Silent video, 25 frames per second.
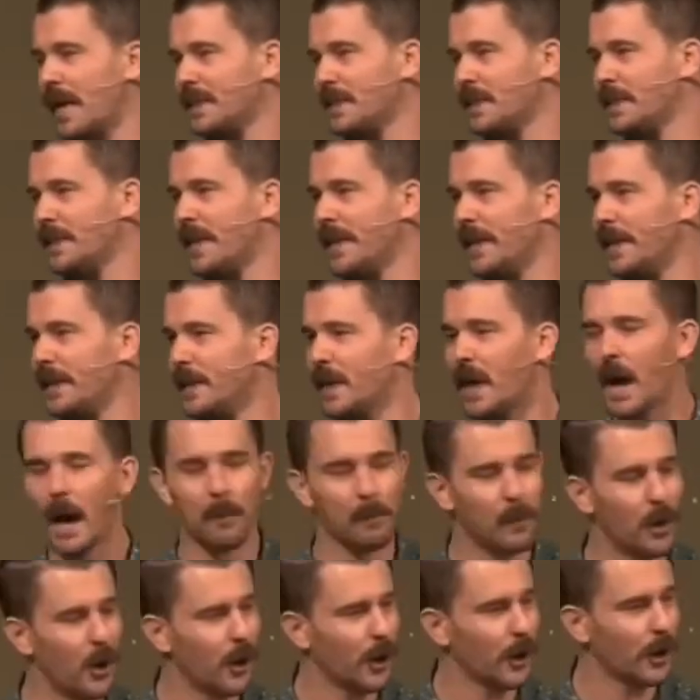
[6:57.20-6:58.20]
has indeed
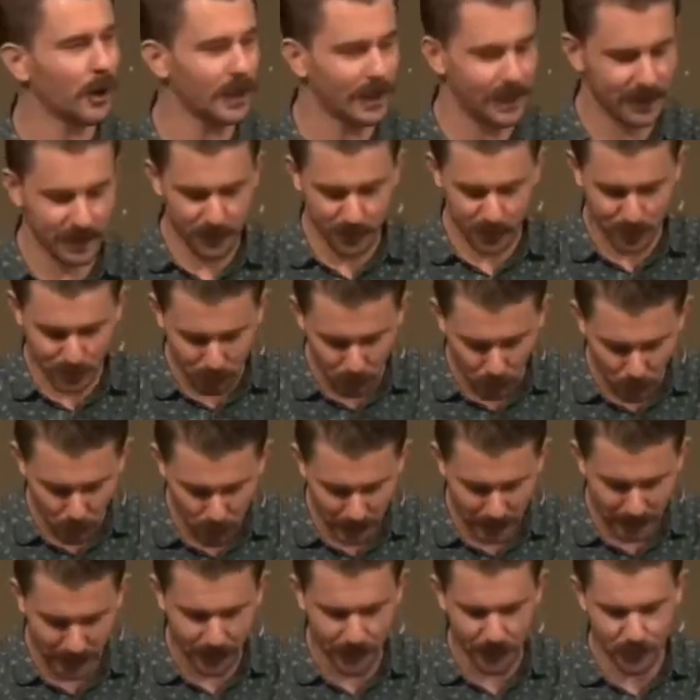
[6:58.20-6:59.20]
come early this
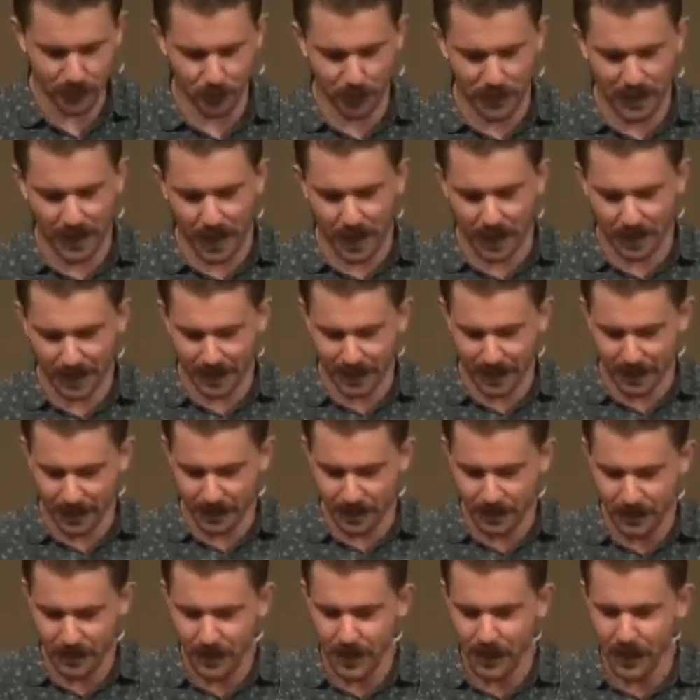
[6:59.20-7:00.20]
morning because we are
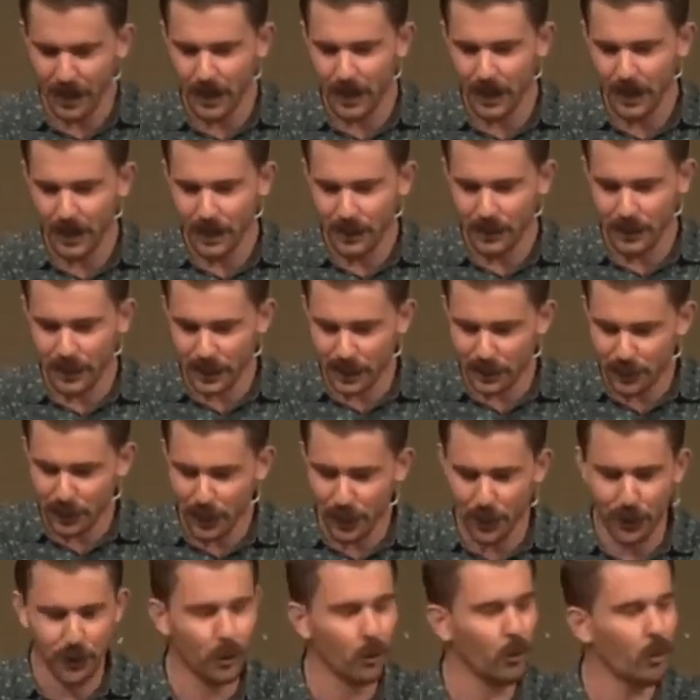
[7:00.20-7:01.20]
in the
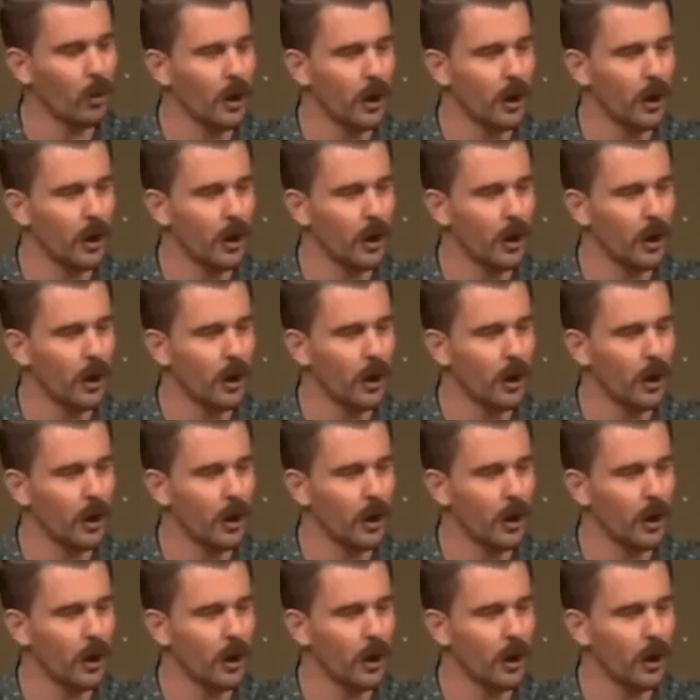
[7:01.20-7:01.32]
eternal